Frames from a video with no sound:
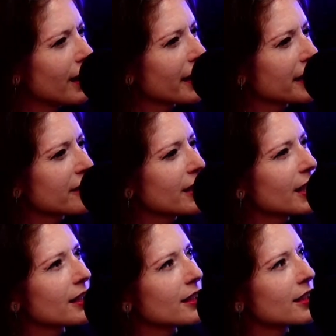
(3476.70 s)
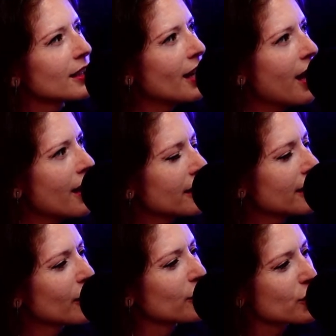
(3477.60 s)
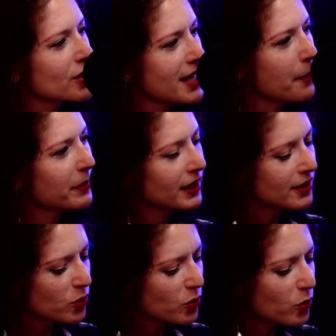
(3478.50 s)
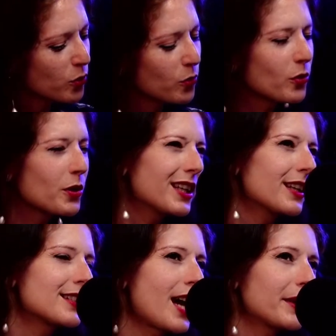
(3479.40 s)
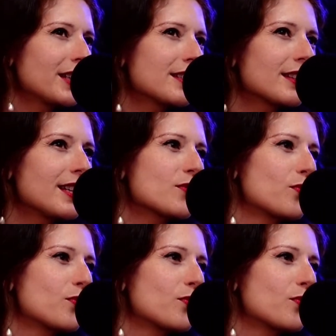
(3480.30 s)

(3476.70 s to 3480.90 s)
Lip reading: think, just tapping into these